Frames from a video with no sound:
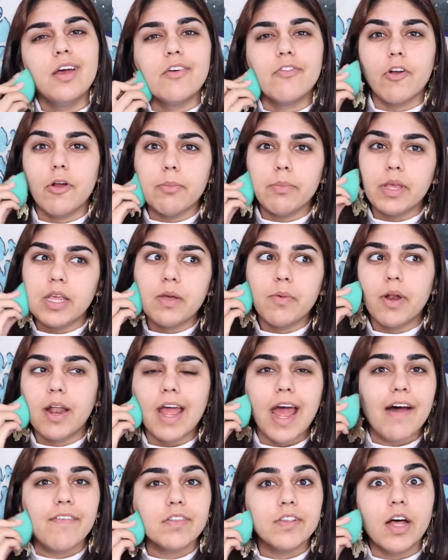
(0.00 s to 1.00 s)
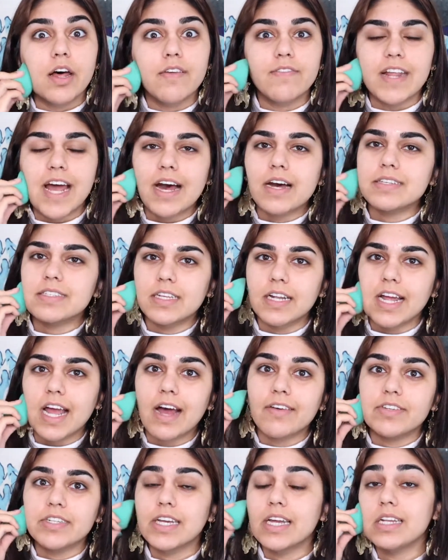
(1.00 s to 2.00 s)
For me, when I have a lot of tasks that I
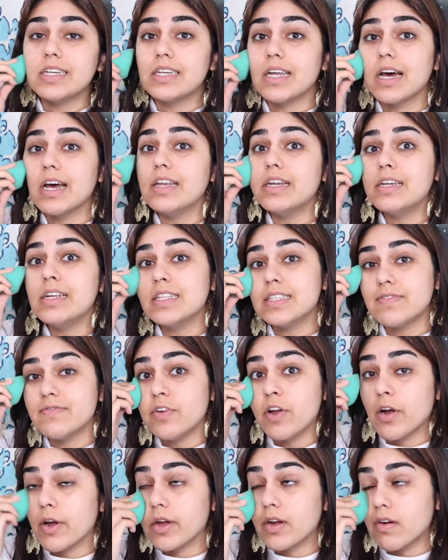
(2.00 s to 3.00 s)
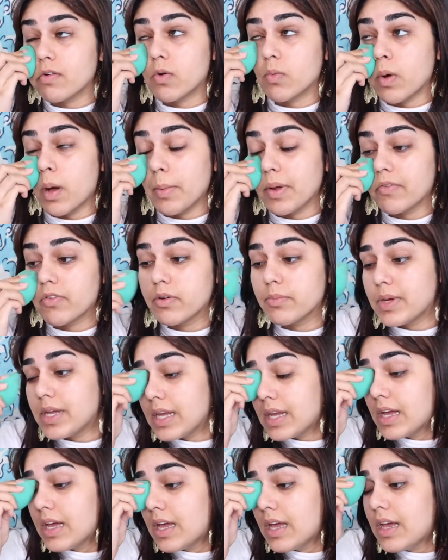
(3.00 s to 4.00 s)
have to get done, it's very overwhelming for
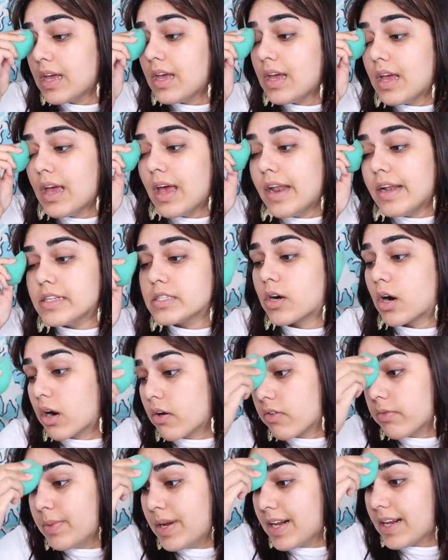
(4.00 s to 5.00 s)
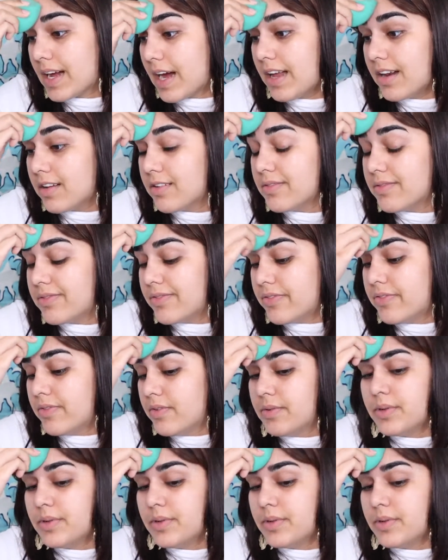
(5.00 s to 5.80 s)
me. And it's hard for me to kind of